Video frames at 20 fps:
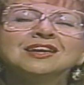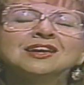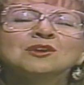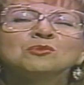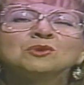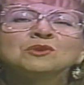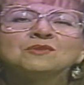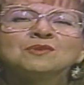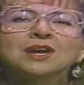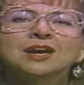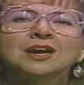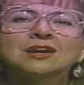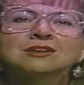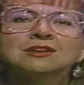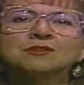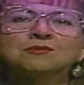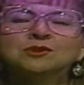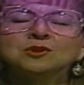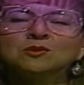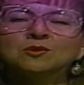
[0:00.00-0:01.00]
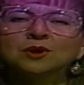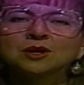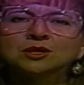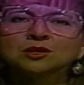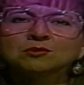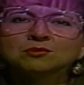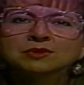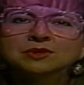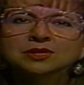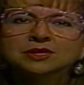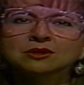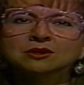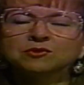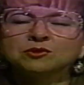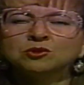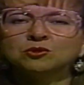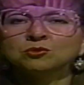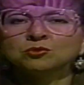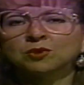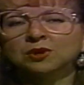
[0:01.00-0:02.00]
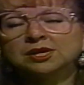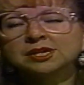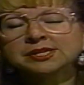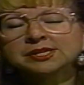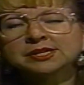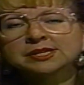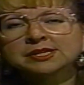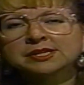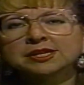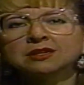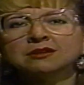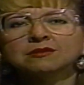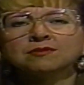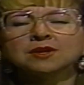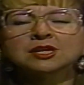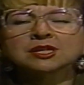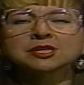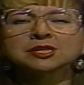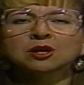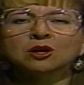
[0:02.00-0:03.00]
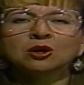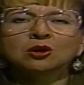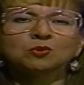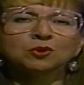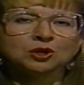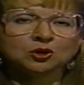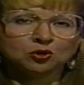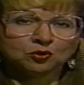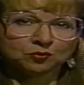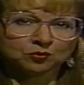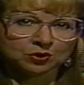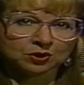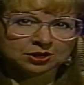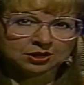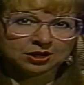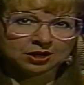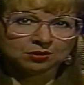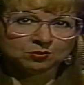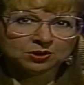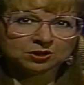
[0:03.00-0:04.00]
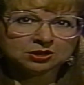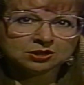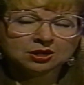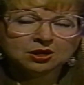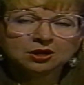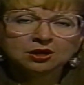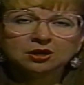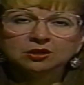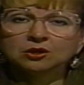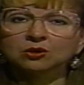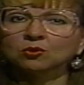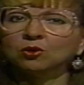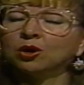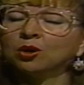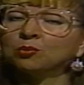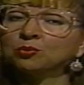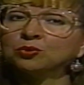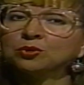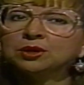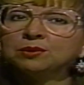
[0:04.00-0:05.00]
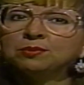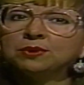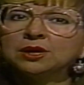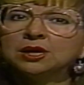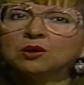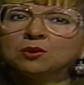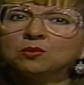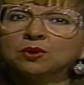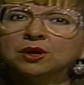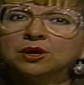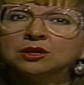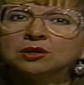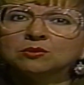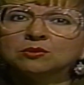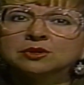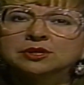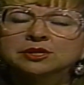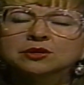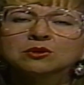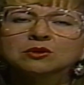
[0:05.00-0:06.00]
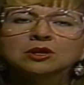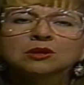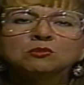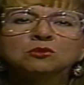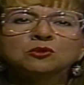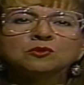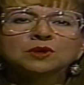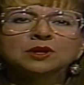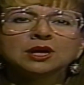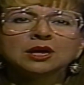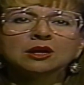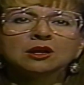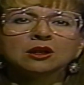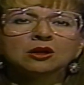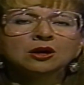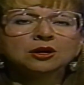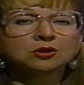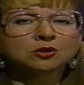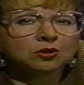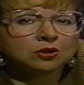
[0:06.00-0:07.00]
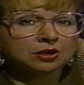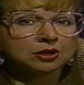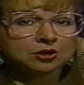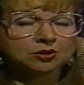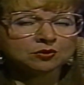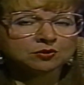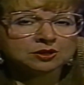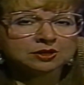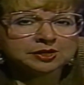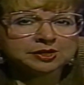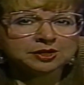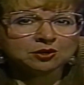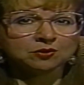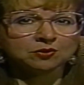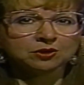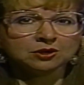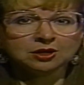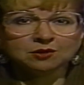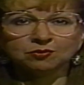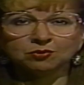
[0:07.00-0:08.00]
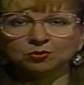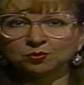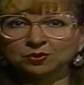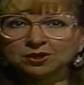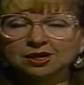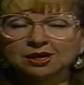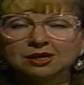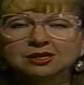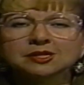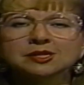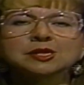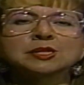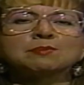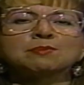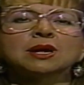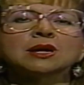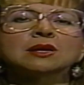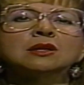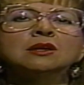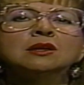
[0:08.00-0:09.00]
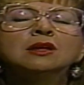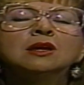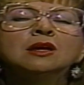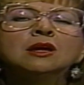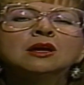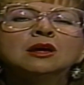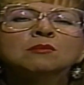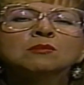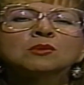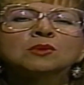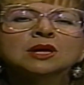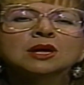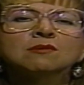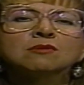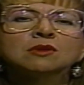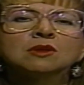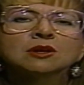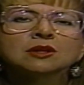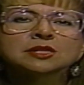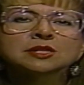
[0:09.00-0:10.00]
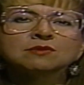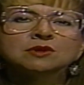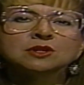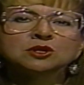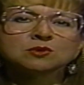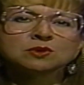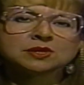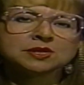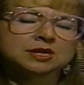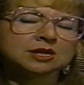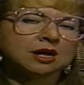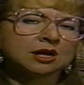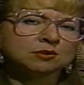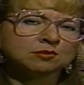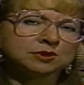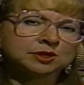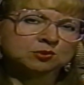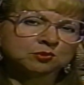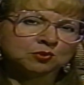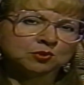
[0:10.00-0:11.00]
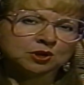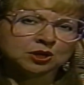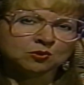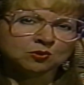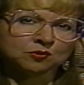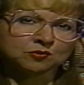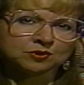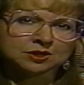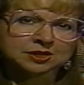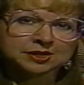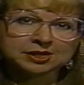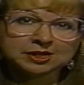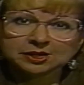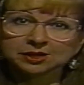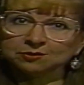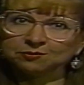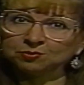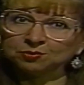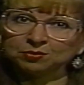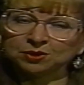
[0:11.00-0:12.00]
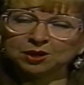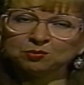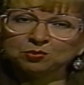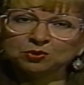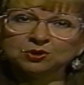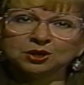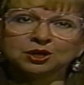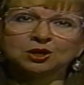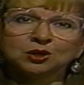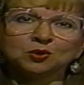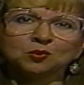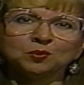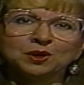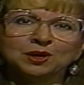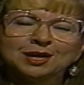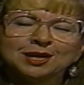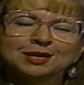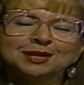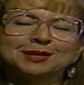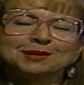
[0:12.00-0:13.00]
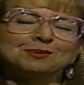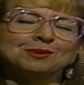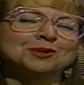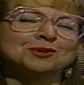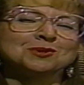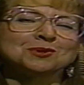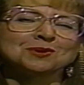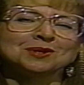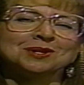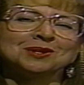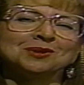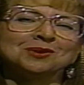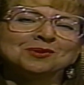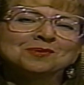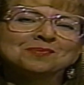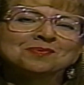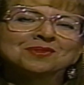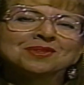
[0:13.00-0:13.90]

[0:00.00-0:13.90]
We've had a few items, a few races and events already over and done with. The Grand Prix being one, it was certainly moved ahead a lot earlier this year than even we had suspected, but we have lots of interesting items to bring you over the season from that particular weekend, as we usually do.